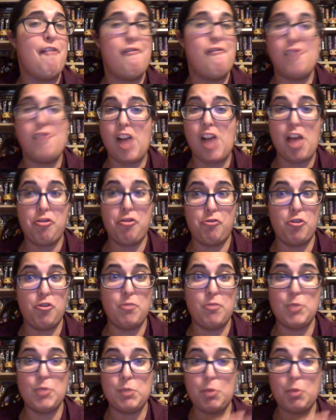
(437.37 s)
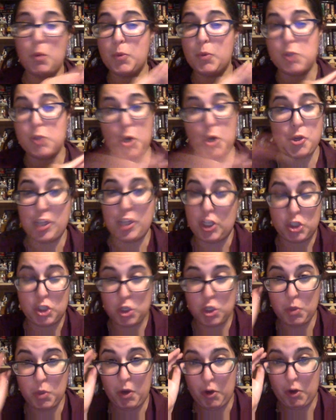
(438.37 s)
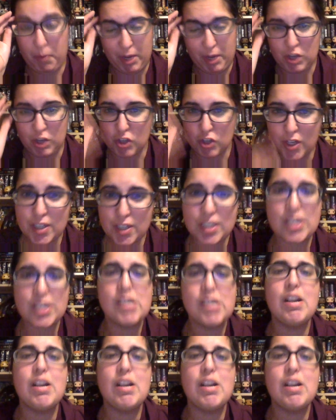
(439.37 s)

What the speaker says: fly through them. This book was only like 200 pages.